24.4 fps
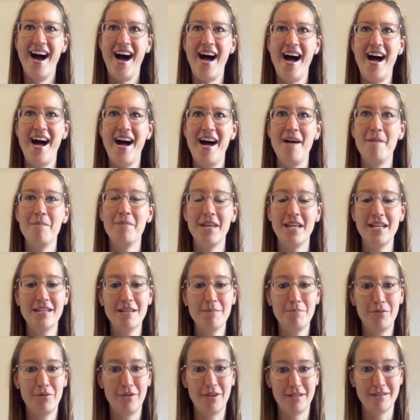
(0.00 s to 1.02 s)
um, he
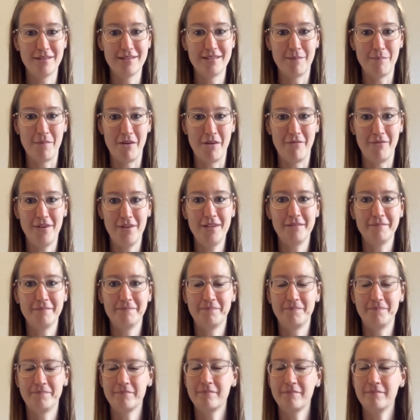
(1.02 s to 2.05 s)
did put in some effort.
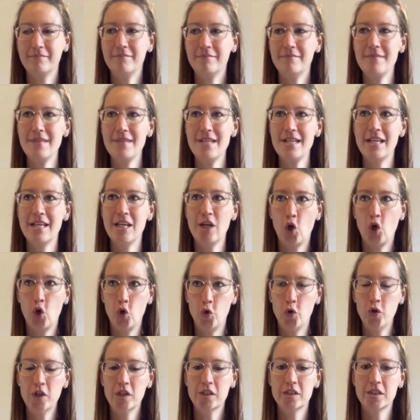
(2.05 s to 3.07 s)
He
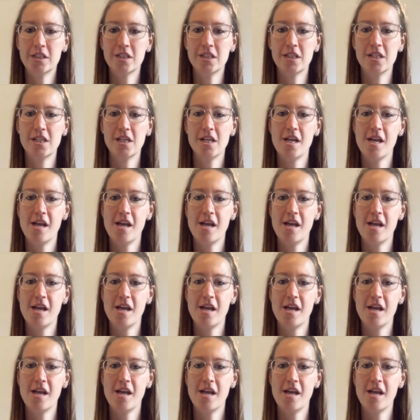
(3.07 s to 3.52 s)
cooked.